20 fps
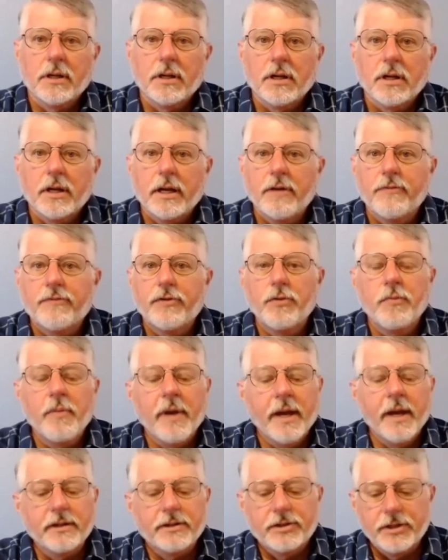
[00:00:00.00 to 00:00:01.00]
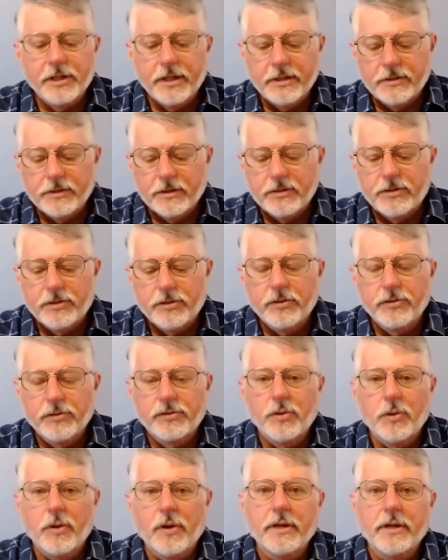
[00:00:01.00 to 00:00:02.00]
If you make Jesus your
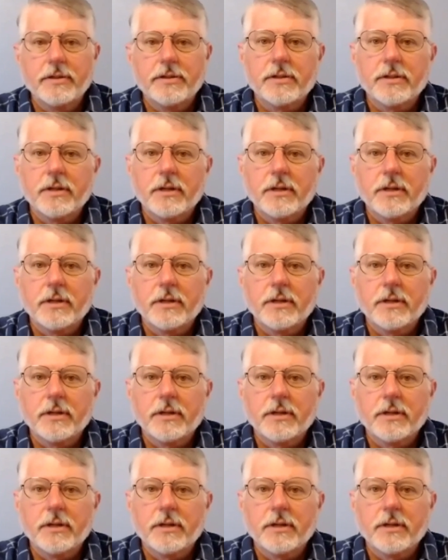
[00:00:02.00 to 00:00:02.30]
choice,